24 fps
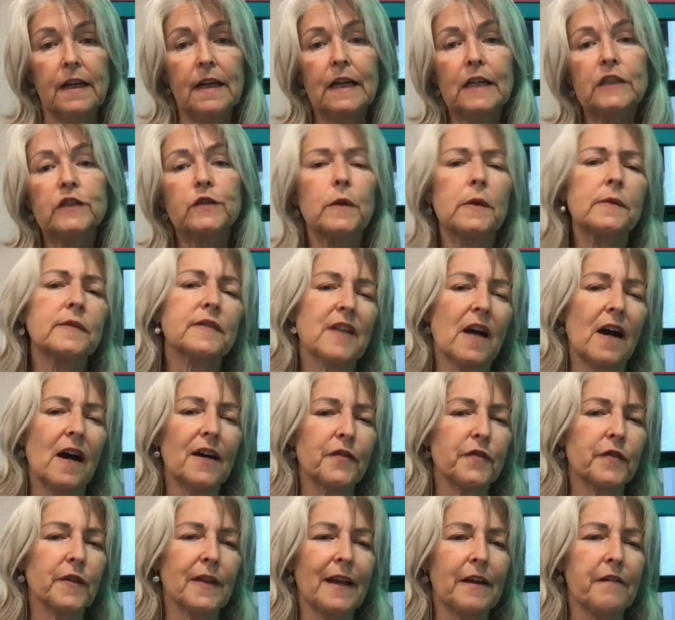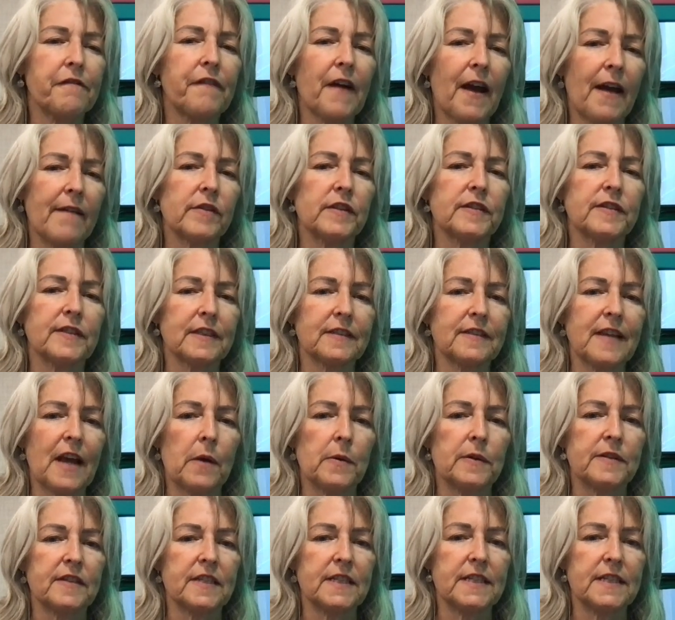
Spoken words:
So I was gone for like 5 or 6 hours a